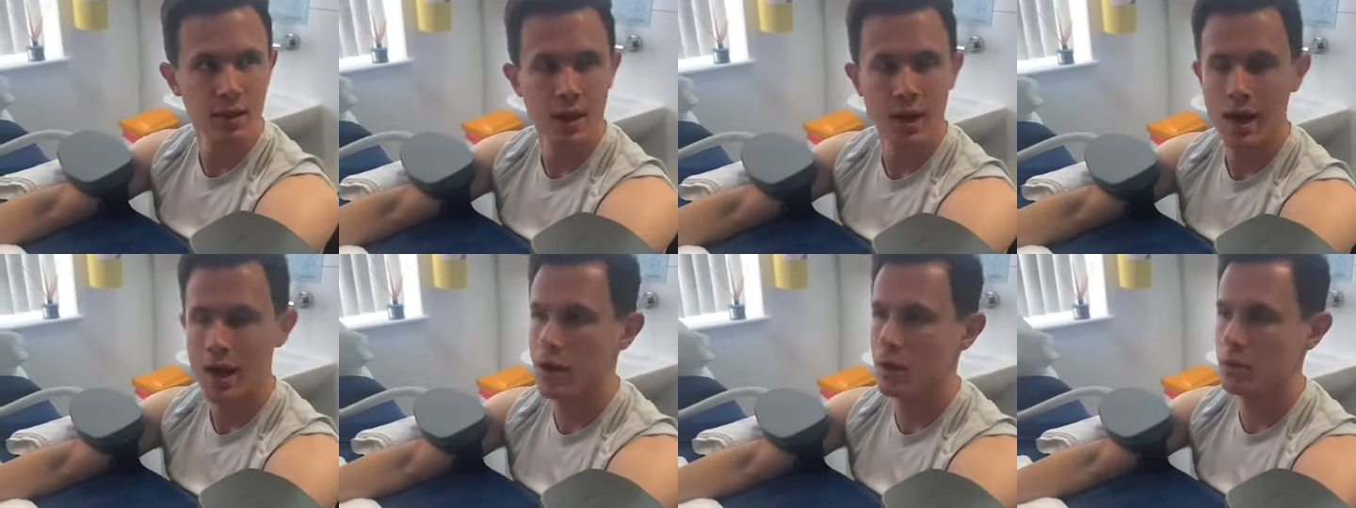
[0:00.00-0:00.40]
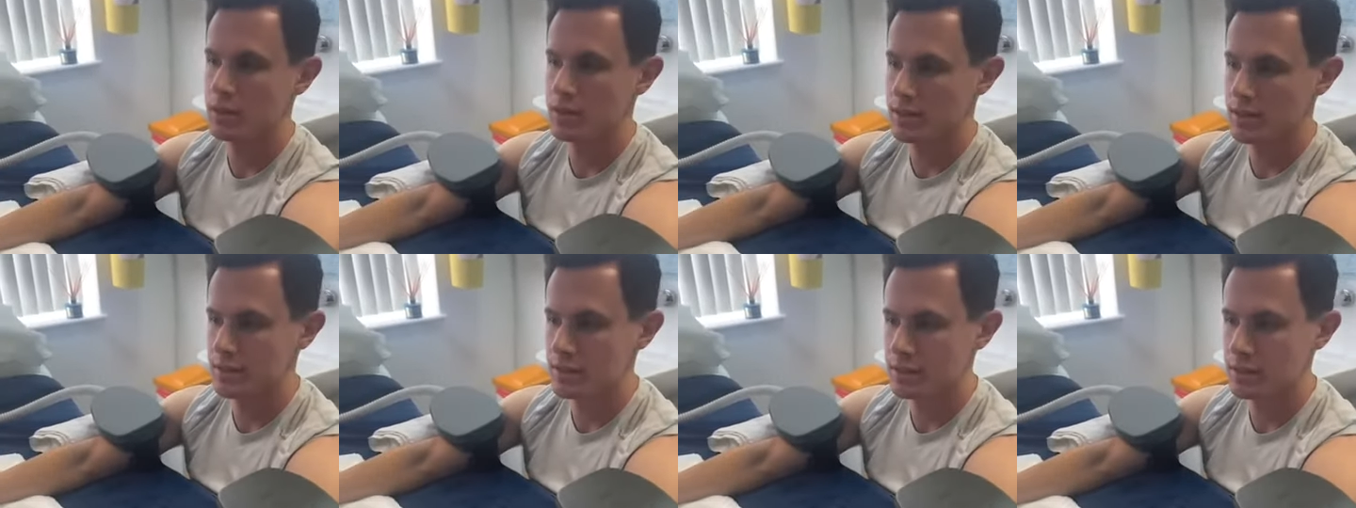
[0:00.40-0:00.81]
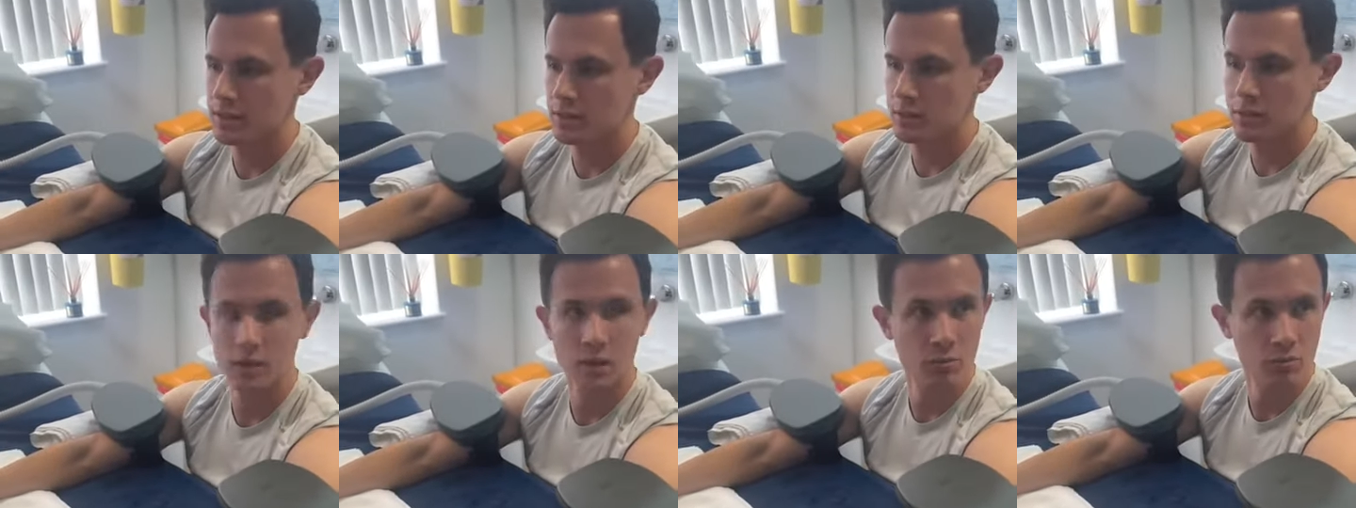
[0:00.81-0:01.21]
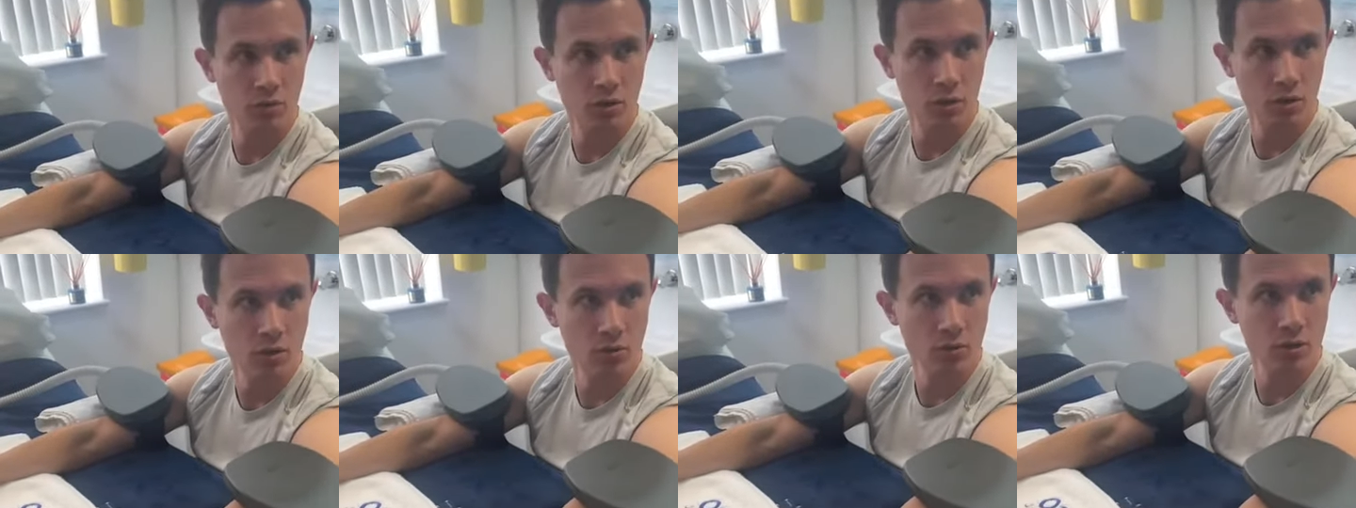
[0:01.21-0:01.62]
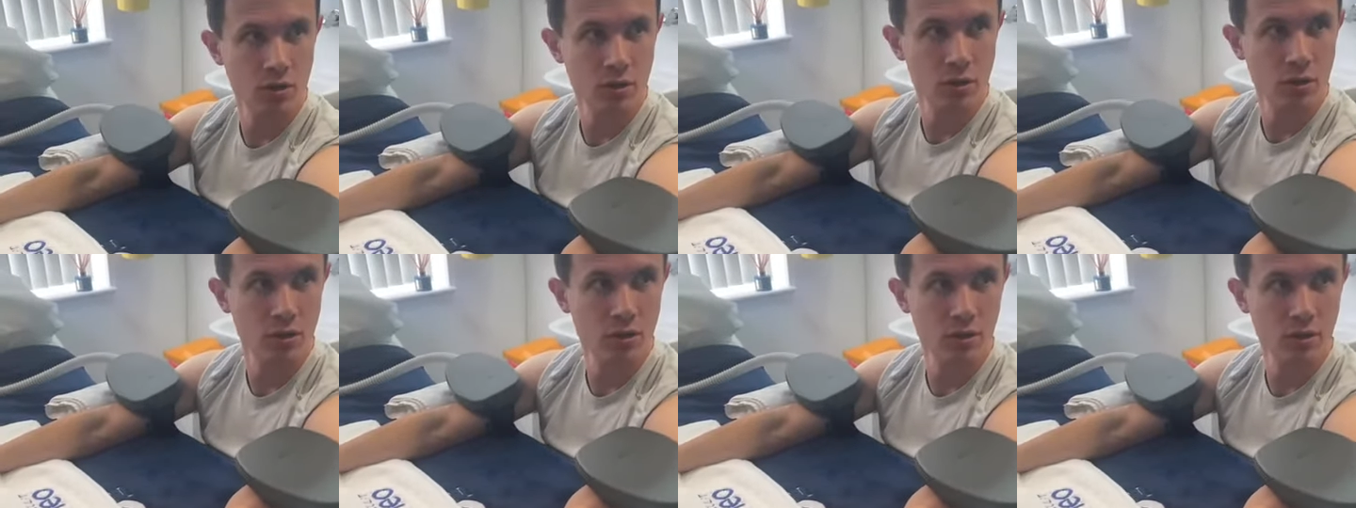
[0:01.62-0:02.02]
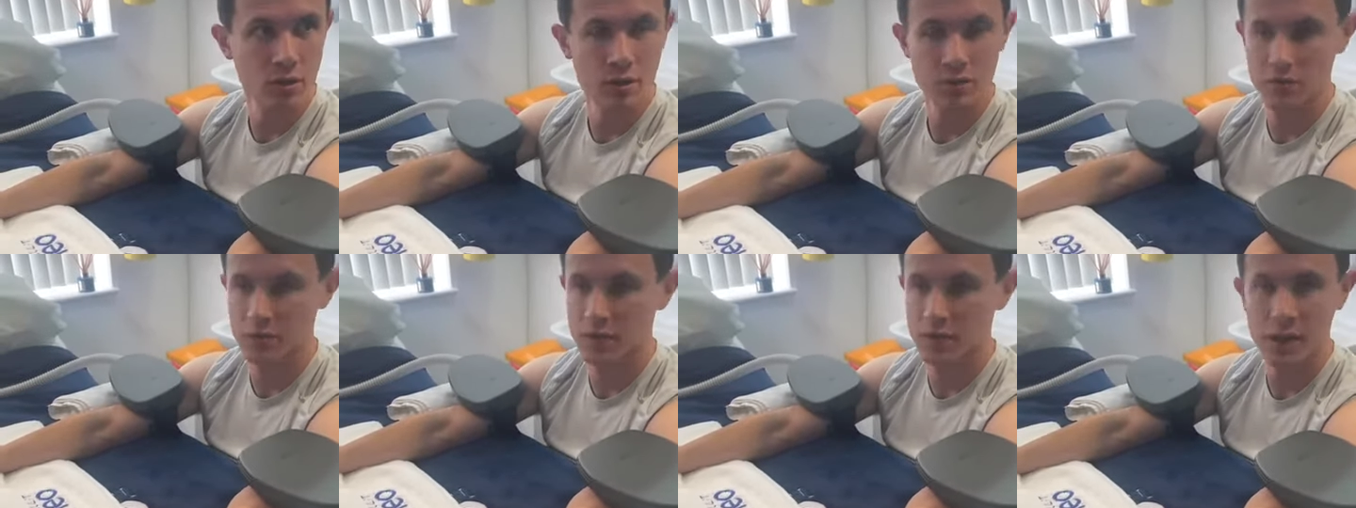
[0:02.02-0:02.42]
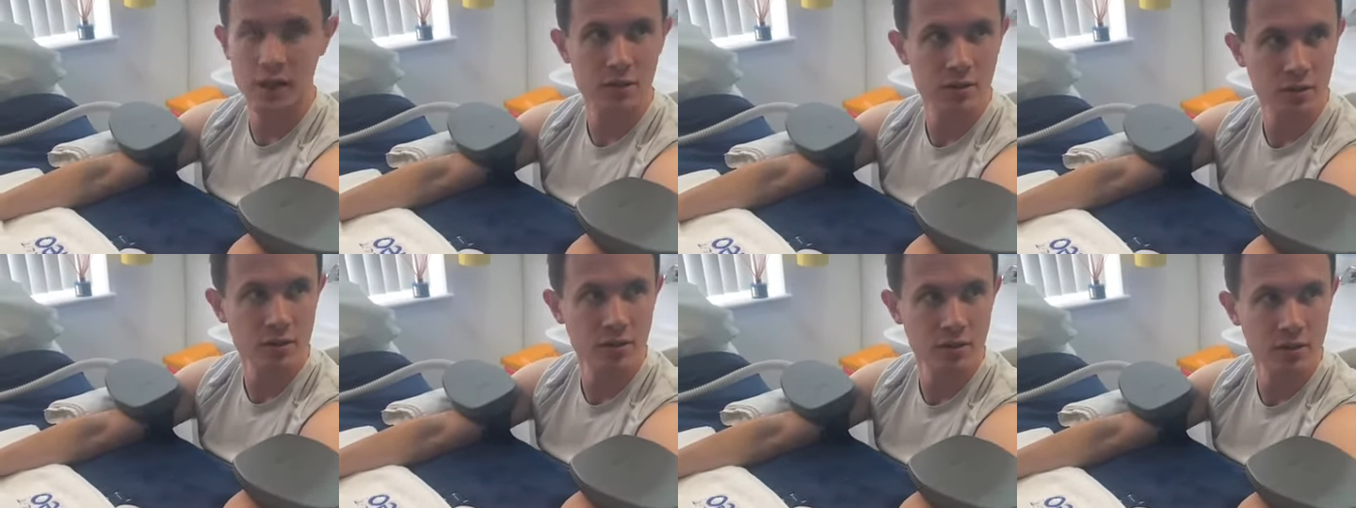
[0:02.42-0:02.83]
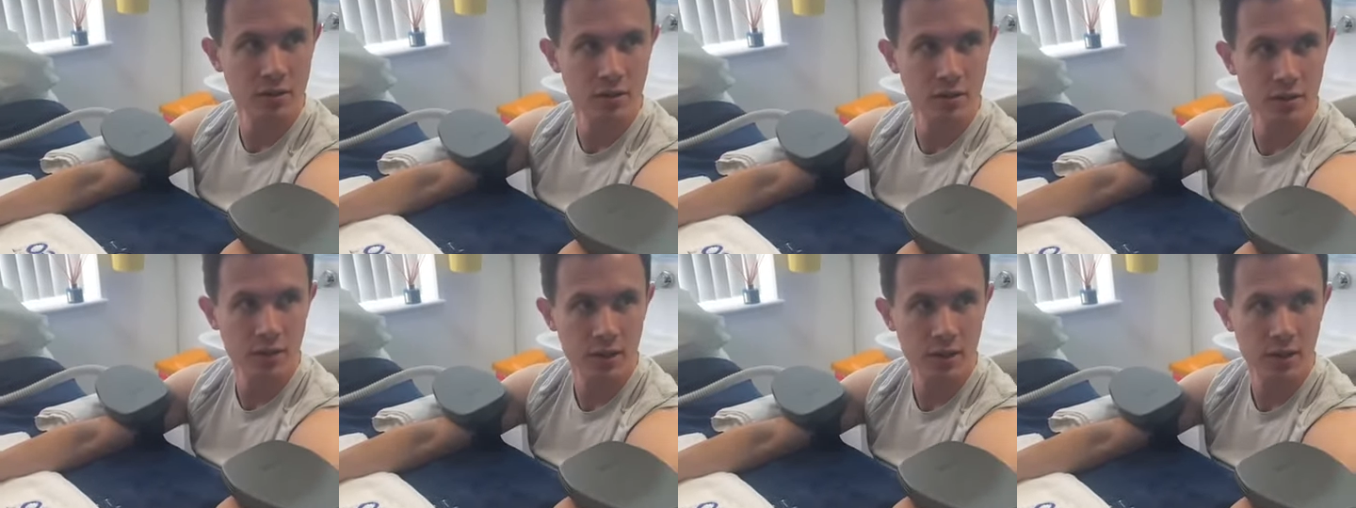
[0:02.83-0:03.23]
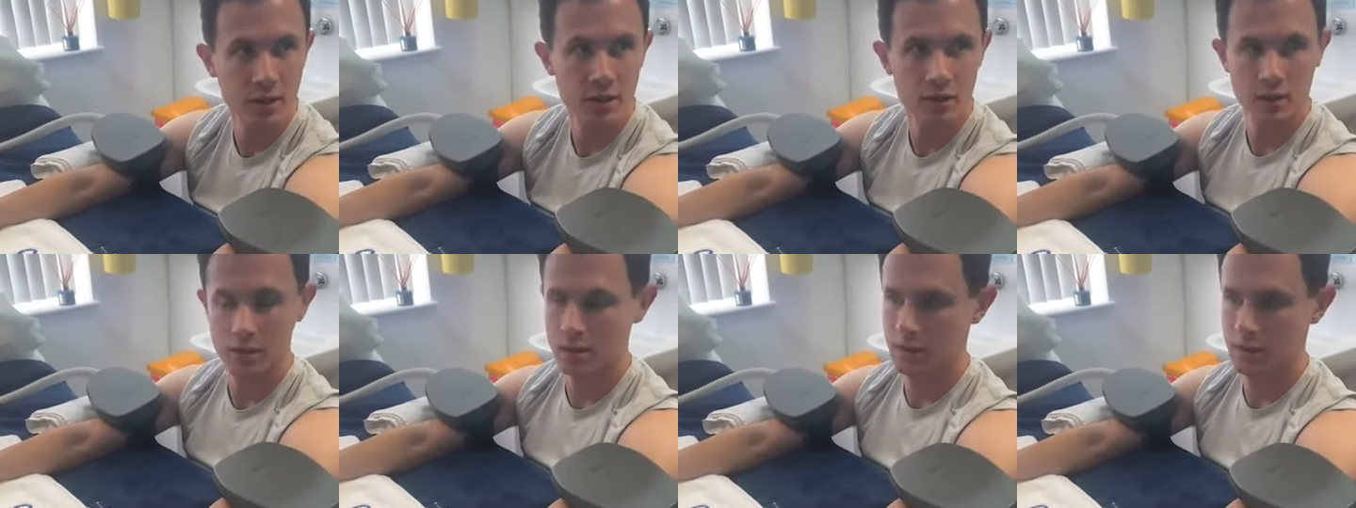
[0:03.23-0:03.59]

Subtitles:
how easily you can approach different areas. Yeah.